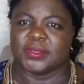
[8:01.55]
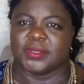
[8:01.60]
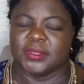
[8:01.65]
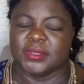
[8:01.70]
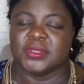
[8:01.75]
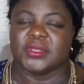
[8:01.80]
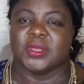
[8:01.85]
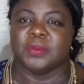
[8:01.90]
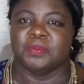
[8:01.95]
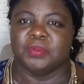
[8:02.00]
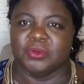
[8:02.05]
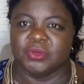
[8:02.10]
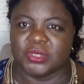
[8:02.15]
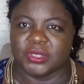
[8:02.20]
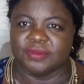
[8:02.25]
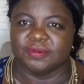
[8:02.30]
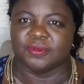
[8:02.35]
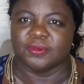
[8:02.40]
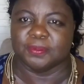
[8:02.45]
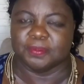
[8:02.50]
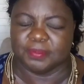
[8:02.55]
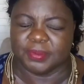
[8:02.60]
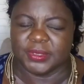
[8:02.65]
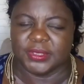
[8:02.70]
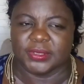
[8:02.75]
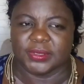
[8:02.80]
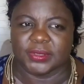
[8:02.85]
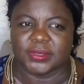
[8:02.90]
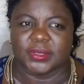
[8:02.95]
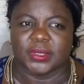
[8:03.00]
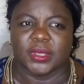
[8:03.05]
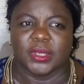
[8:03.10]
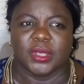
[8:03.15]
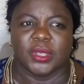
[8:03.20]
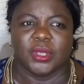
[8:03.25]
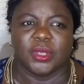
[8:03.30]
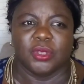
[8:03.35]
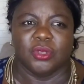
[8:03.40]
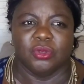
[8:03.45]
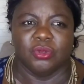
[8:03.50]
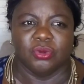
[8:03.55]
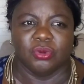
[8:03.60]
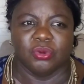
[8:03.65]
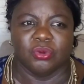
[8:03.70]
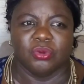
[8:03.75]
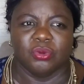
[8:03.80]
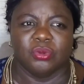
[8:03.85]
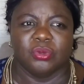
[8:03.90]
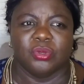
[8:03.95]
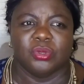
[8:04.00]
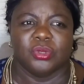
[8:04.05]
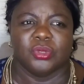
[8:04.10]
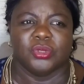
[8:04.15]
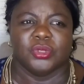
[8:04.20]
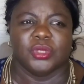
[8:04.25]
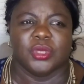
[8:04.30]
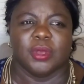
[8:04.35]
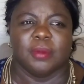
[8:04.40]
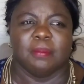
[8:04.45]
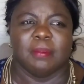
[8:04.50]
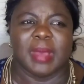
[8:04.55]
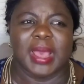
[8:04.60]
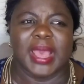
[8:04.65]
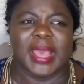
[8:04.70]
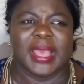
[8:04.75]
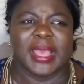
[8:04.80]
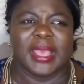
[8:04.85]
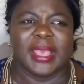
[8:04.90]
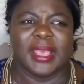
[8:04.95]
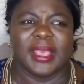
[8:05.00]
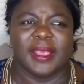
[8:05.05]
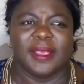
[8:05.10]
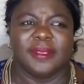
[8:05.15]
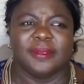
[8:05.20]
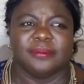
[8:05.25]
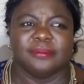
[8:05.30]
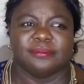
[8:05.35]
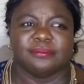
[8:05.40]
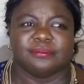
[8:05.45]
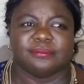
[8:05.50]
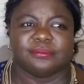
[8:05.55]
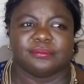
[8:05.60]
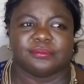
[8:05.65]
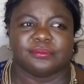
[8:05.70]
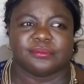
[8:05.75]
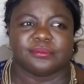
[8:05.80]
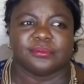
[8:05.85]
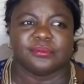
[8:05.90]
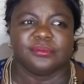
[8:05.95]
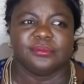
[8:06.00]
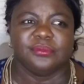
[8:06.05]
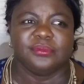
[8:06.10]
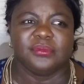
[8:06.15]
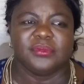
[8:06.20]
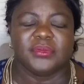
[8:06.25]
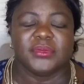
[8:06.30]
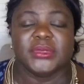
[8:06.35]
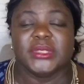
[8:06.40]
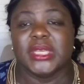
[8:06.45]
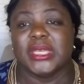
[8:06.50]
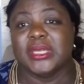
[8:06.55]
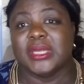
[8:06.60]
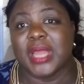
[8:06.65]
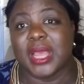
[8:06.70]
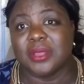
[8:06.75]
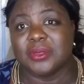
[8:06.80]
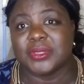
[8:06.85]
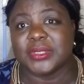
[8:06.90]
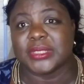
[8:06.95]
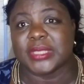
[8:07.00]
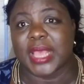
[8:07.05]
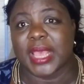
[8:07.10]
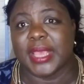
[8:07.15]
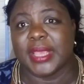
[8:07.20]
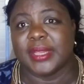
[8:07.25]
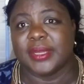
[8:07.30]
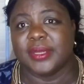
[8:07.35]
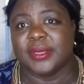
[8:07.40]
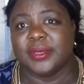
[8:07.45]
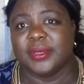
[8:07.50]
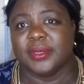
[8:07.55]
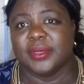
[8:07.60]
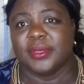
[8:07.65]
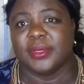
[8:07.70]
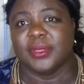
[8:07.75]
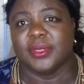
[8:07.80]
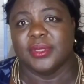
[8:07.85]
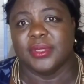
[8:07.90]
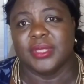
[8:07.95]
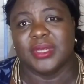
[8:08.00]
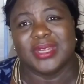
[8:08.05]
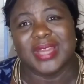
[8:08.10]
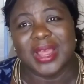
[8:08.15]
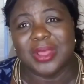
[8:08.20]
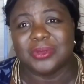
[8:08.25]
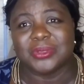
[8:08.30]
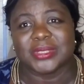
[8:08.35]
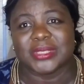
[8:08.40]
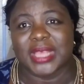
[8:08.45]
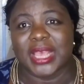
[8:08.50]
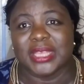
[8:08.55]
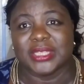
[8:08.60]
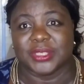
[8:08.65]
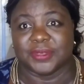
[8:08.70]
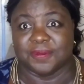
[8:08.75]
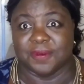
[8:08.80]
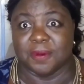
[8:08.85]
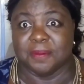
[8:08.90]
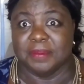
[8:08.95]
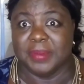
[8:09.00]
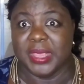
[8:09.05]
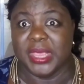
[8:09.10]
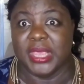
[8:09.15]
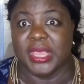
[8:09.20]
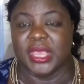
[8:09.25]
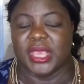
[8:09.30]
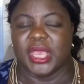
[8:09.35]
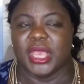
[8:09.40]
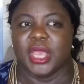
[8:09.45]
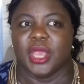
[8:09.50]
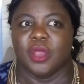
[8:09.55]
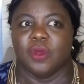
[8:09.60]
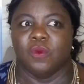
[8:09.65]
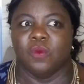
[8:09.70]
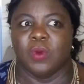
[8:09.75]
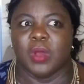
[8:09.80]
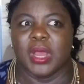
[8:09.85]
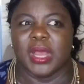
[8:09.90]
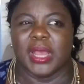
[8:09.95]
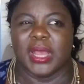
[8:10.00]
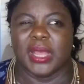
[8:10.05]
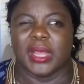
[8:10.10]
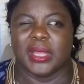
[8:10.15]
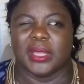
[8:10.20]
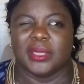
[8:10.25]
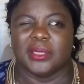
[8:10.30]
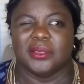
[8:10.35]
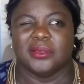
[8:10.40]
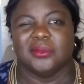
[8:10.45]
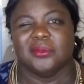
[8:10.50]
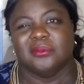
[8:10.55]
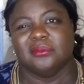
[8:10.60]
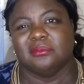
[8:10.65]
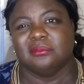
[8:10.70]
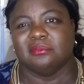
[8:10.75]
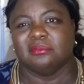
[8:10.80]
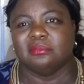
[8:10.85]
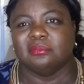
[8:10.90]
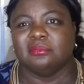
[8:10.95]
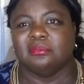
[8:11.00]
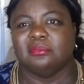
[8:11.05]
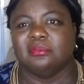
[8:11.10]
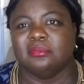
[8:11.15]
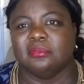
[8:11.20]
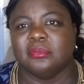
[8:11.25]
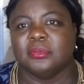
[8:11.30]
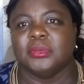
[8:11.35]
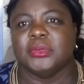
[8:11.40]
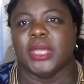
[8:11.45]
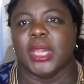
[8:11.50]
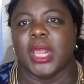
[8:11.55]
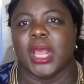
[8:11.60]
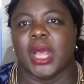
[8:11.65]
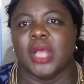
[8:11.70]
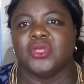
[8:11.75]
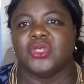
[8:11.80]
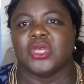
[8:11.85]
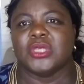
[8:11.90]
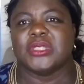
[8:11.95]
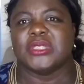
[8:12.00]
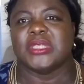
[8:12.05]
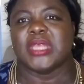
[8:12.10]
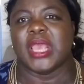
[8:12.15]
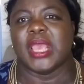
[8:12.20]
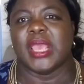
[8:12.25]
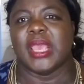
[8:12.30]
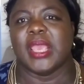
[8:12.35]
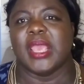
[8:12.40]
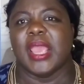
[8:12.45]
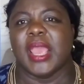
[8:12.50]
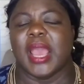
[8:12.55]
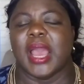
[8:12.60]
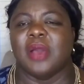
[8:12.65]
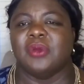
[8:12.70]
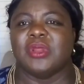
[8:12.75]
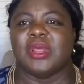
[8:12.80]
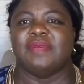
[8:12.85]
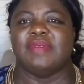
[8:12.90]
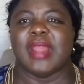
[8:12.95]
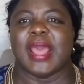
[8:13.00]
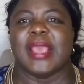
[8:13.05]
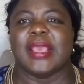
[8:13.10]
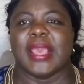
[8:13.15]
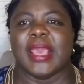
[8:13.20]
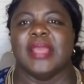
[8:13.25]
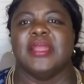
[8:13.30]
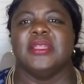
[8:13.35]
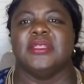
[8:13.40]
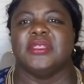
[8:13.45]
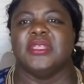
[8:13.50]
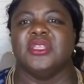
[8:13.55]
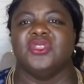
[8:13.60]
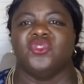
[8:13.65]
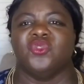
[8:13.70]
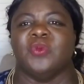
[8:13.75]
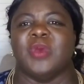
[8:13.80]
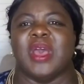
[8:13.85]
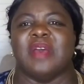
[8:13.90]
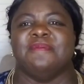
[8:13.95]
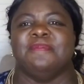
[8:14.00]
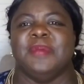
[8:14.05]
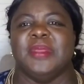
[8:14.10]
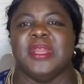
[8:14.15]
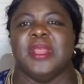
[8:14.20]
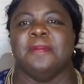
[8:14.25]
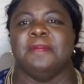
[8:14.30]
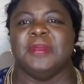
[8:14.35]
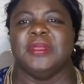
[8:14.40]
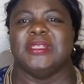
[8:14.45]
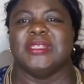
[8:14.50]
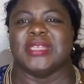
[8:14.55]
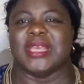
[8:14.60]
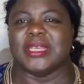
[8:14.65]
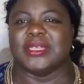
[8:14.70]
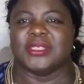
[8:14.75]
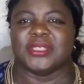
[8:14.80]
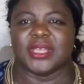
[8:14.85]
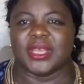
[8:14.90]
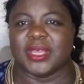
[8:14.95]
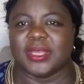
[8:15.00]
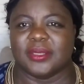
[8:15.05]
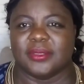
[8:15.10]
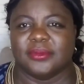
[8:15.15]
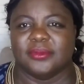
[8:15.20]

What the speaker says: It's a beautiful piece. My the downsides for me were, I'll just say I would have liked editing to have been a bit tighter.